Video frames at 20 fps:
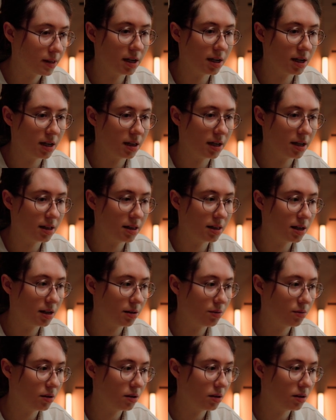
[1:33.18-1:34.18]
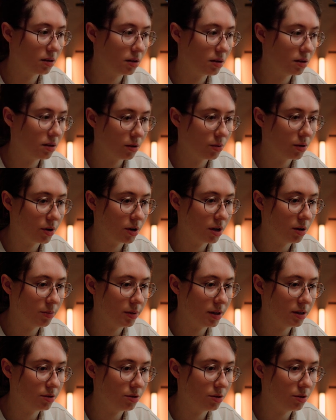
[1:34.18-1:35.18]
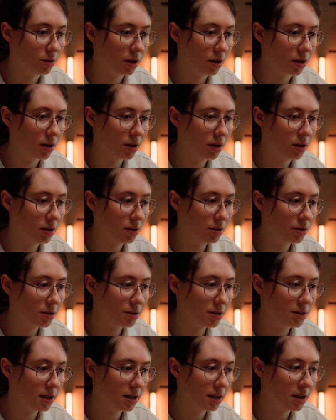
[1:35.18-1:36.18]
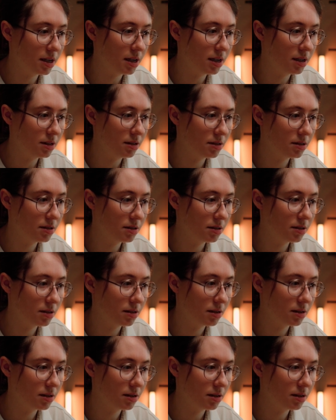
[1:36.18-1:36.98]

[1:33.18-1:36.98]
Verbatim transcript: kind of like that one. We're coming to our color settings.